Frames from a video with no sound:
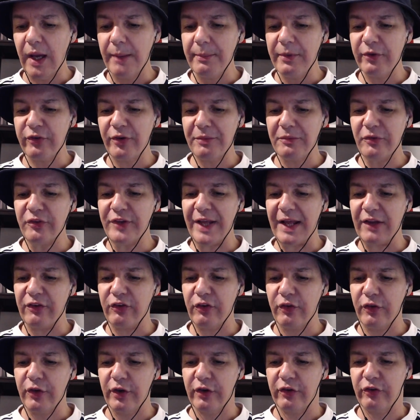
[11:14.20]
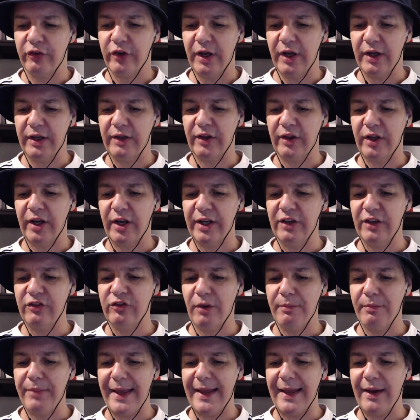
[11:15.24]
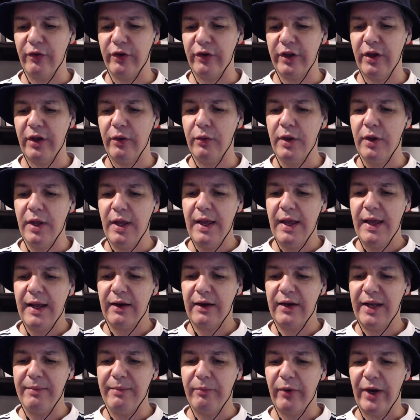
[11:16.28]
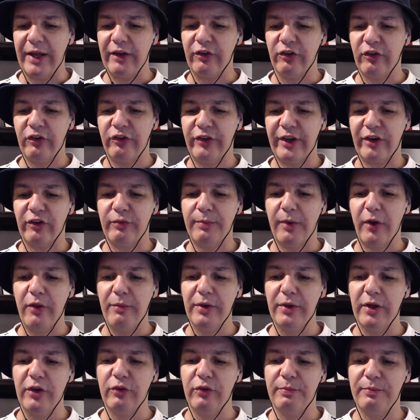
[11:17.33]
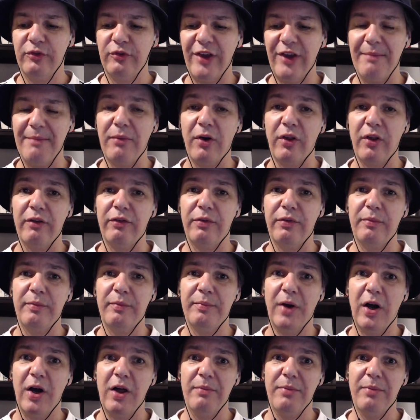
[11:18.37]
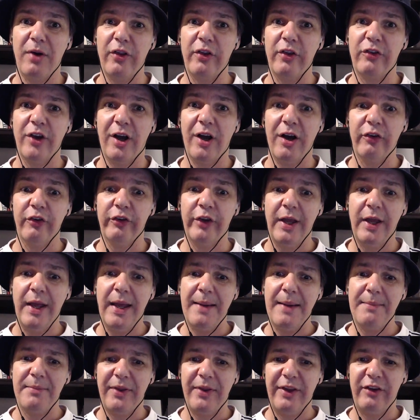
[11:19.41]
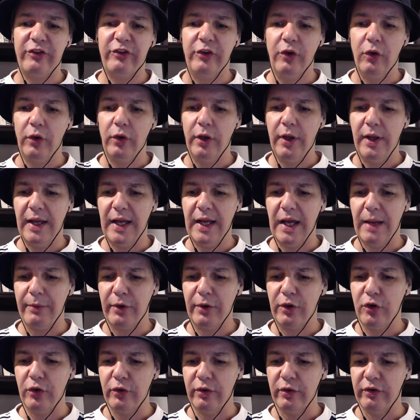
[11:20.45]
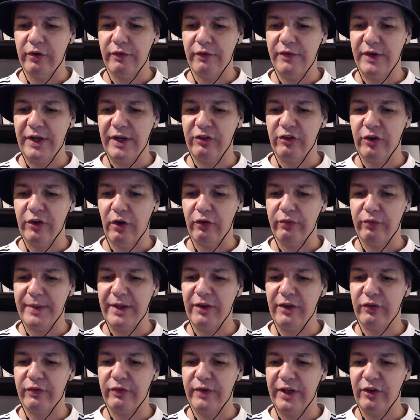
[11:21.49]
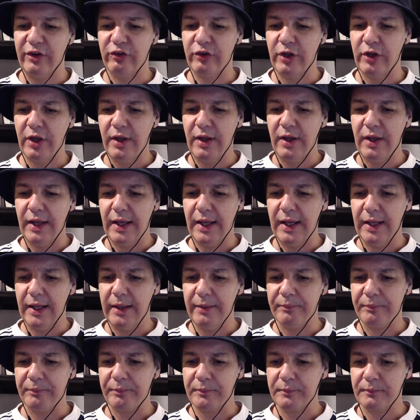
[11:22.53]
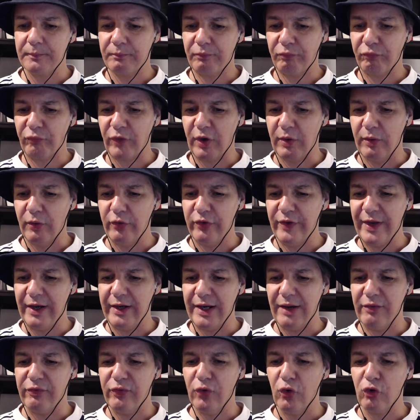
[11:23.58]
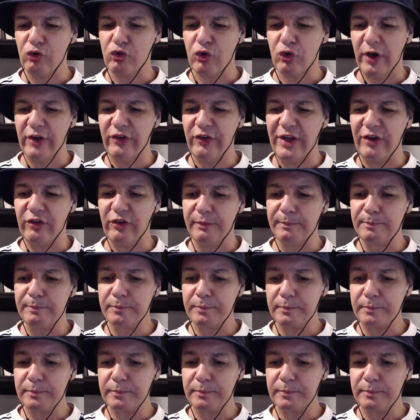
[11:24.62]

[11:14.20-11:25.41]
Some stats that kind of jump out at you: clean breaks, 6 by the Blues, 10 by the Tars, but they still couldn't finish it off. I mean, this finished what was it, nearly 4 tries each,